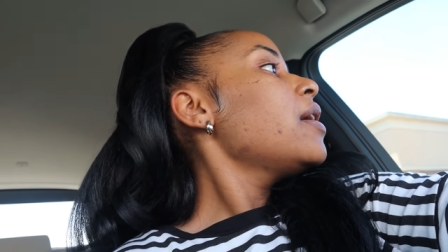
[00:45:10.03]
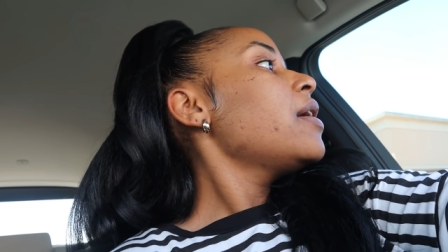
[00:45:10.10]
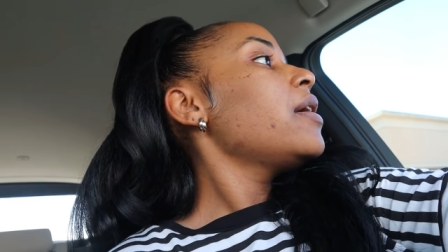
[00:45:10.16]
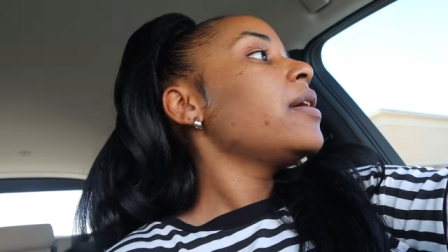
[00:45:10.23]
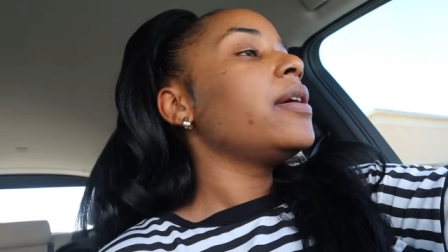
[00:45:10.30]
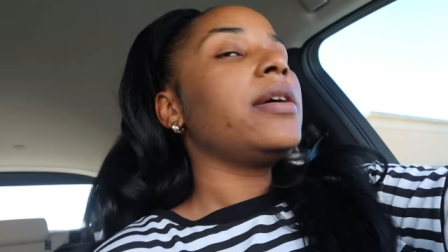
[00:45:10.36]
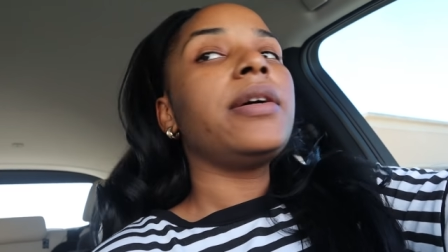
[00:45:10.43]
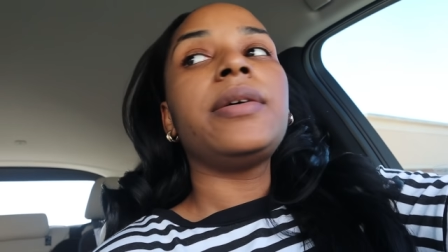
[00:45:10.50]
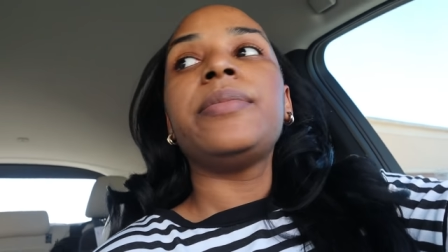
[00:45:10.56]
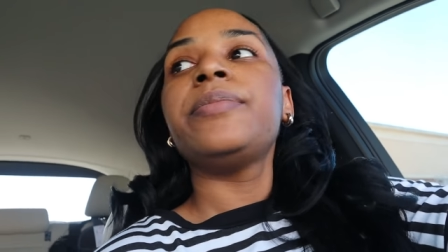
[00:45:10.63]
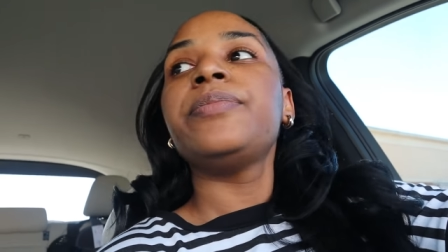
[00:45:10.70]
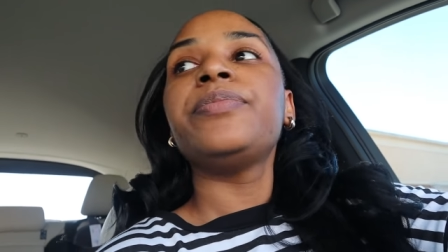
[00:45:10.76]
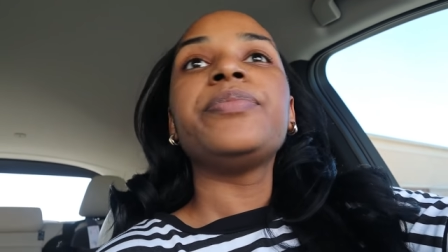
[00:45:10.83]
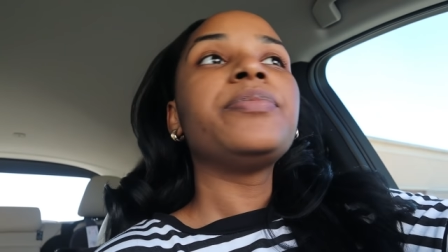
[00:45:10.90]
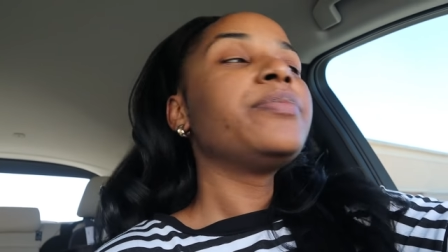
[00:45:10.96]

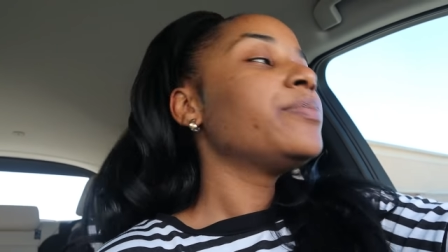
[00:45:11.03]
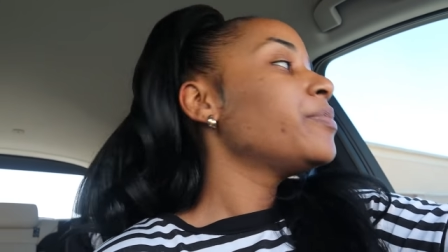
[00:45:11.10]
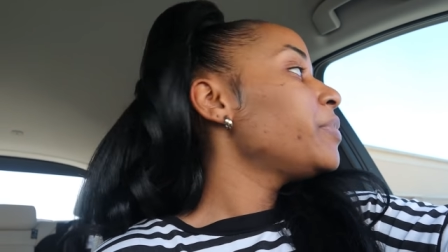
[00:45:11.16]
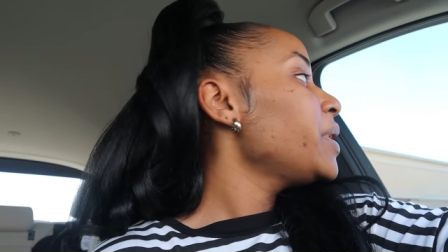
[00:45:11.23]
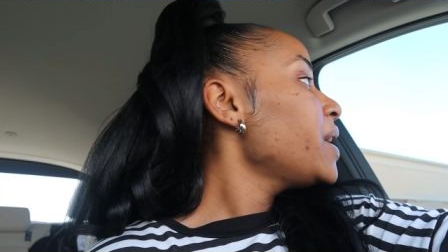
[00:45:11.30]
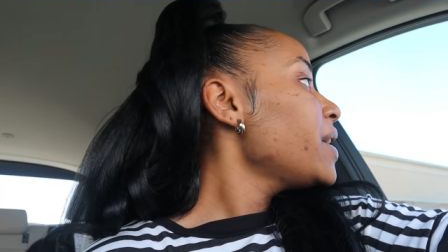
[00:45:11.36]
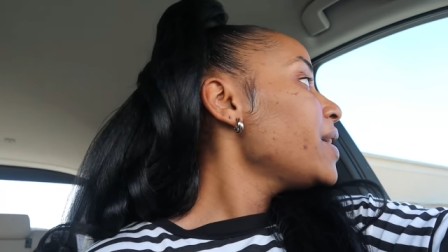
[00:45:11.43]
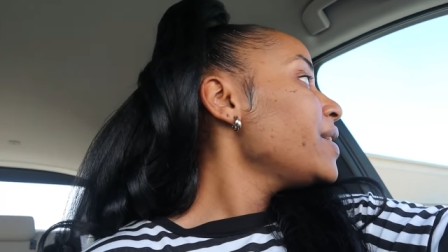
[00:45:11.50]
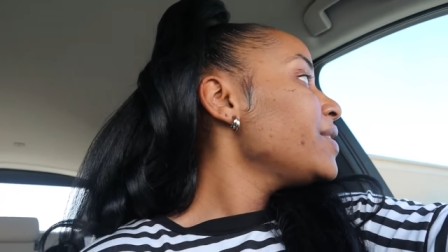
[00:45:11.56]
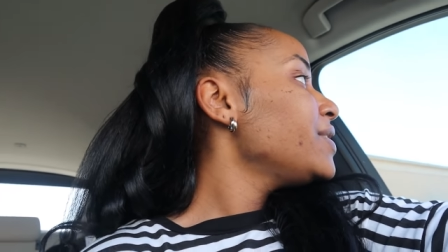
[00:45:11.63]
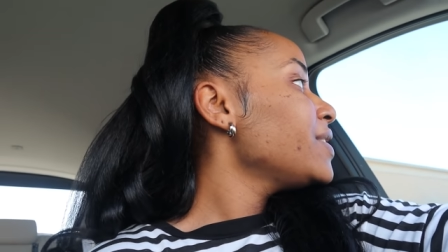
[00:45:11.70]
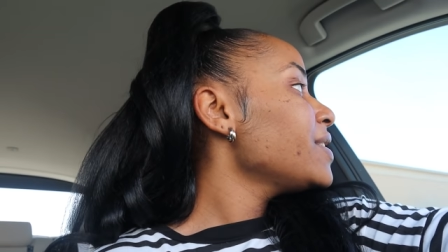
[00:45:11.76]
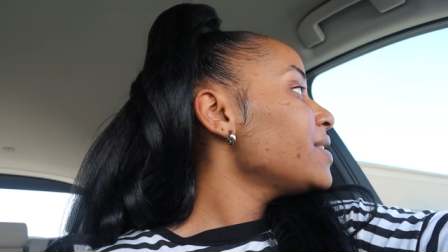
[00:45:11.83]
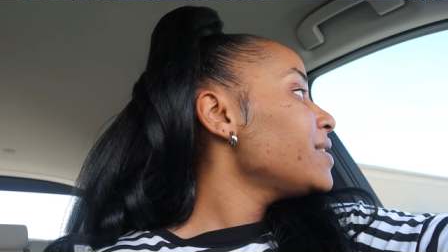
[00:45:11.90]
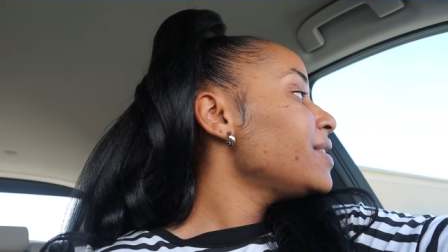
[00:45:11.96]
Um, but
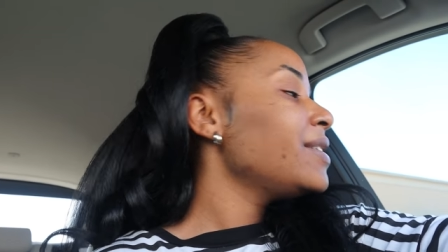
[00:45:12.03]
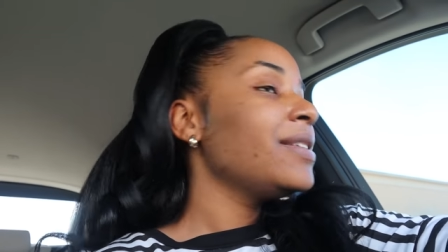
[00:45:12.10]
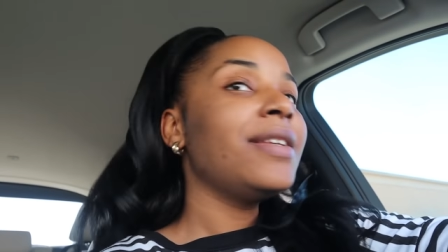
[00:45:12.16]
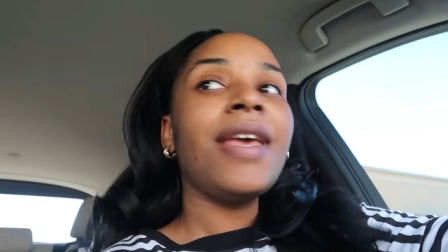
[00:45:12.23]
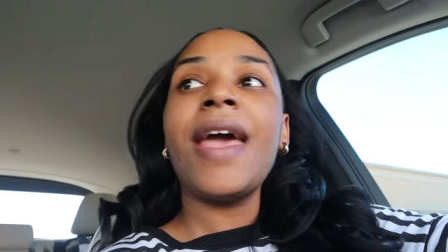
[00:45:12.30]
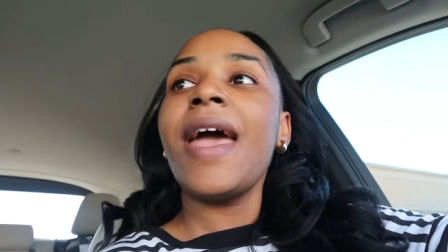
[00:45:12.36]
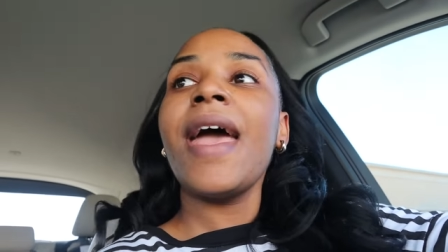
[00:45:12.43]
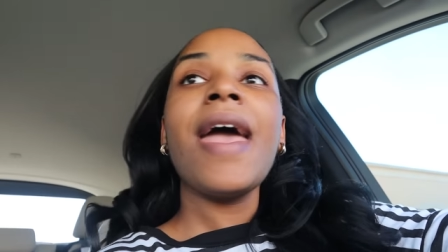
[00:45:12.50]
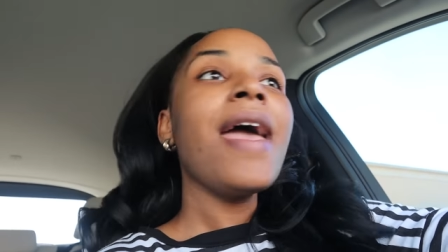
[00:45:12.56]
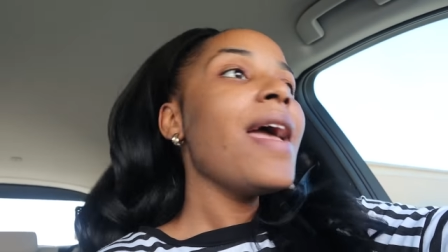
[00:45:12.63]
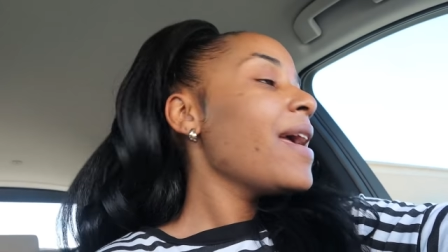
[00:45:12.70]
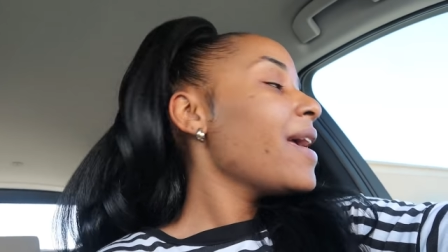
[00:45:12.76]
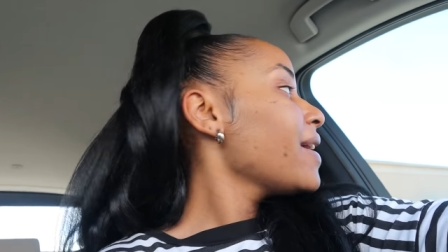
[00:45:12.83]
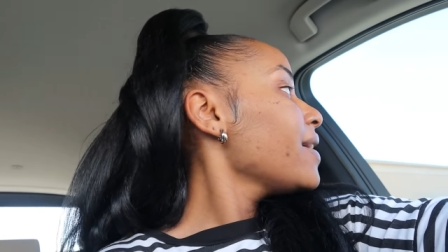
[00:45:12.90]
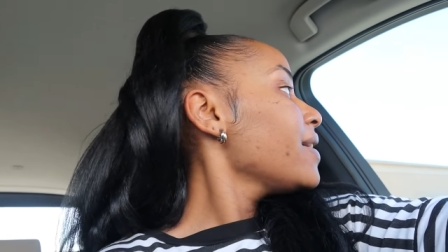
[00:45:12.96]
just in
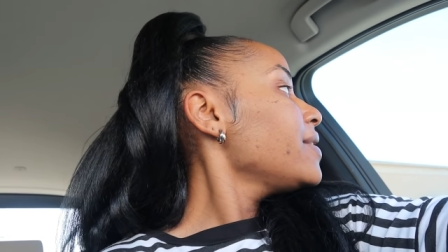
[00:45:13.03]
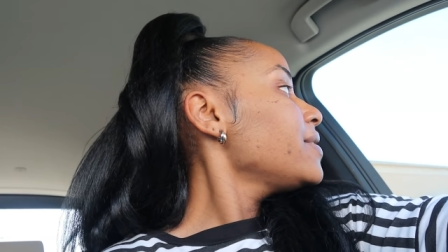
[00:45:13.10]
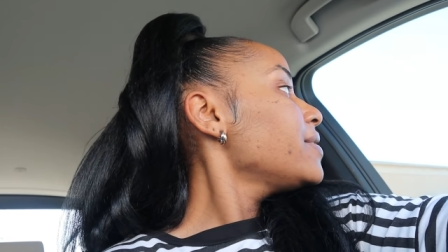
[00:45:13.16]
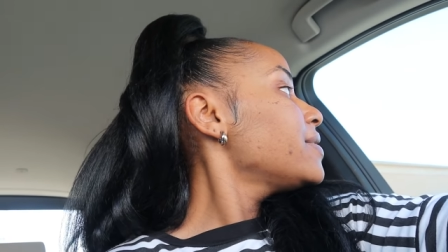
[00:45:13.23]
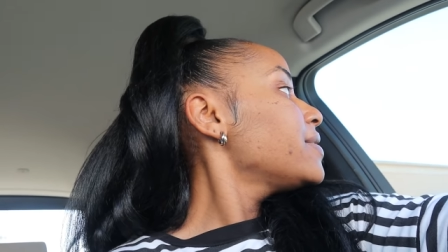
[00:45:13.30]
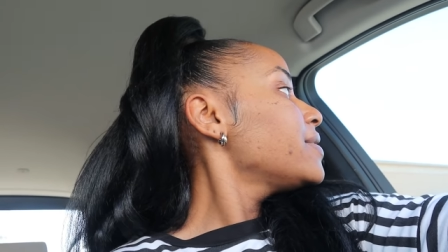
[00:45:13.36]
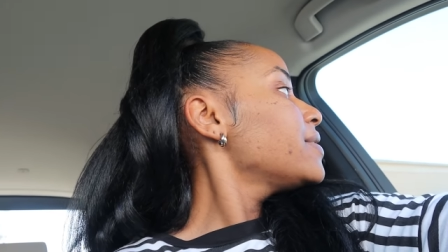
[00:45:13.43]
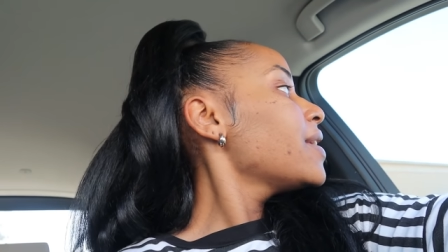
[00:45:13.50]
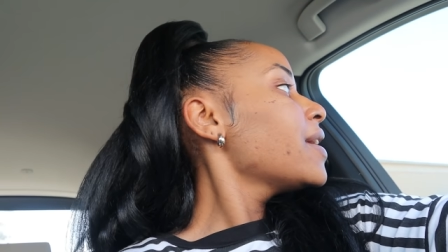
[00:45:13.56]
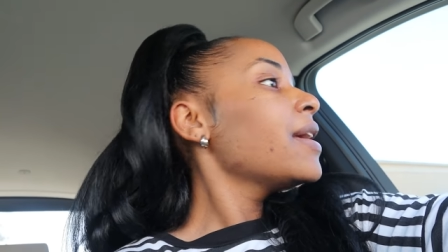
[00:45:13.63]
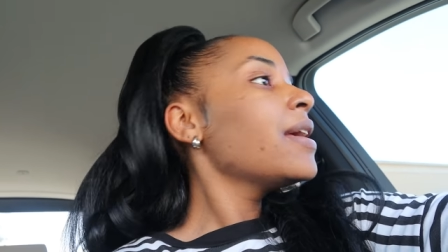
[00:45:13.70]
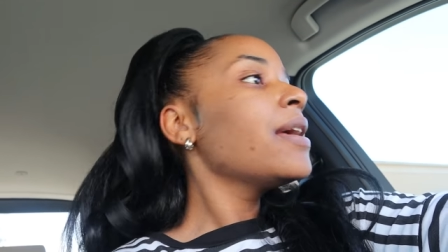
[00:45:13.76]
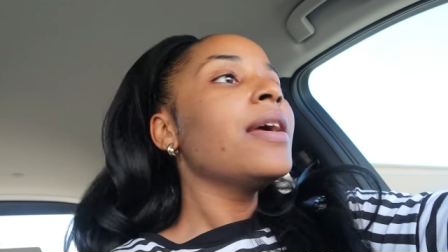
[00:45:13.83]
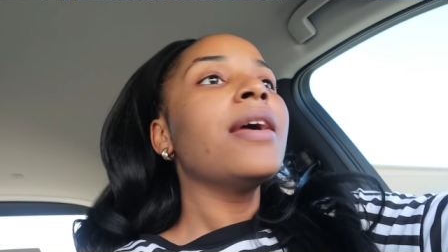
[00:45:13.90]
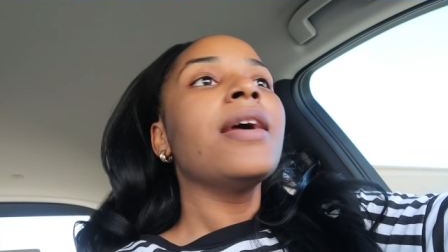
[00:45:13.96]
case,
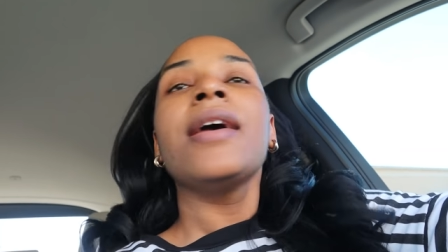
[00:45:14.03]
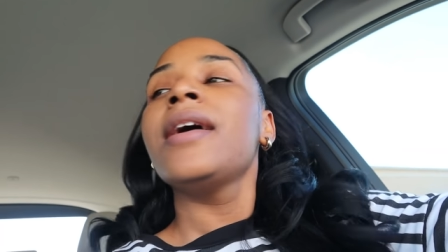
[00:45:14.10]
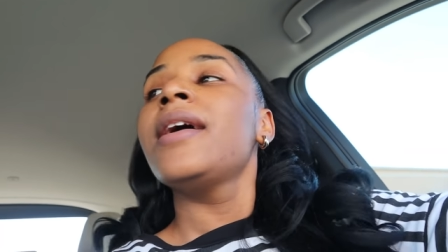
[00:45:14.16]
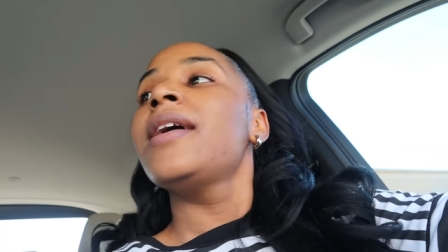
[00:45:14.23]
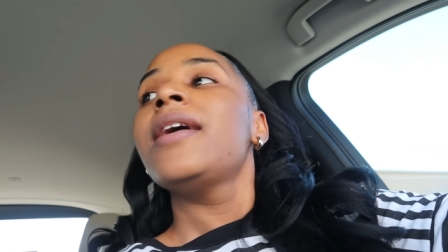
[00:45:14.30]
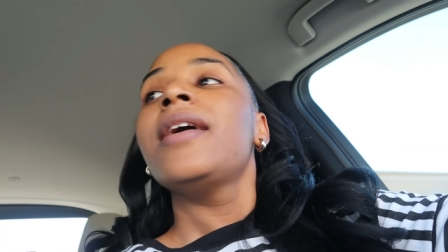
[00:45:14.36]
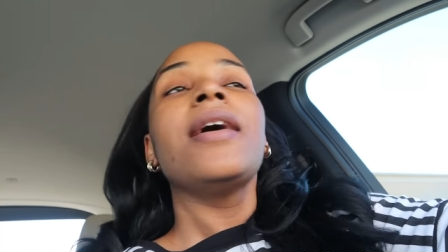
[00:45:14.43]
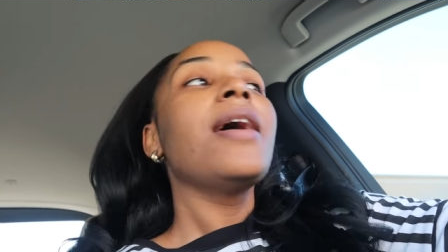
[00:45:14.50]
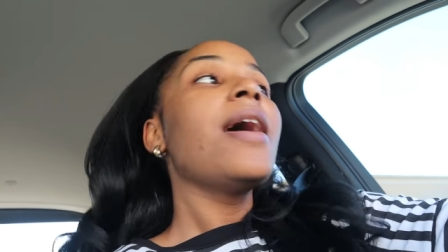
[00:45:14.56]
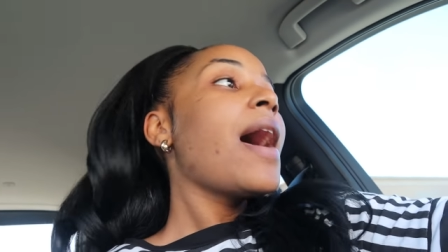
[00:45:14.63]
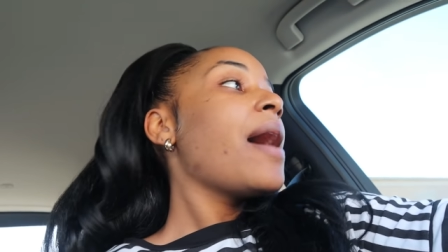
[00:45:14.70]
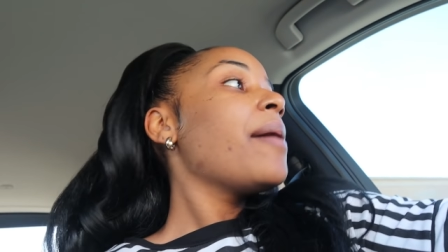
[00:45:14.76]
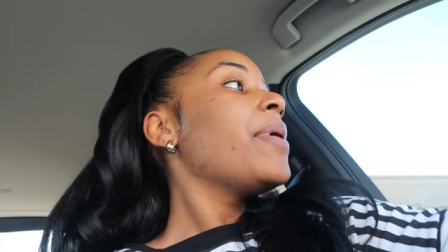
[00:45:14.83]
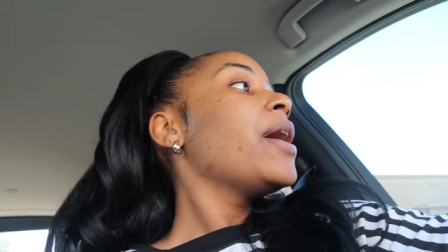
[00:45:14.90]
I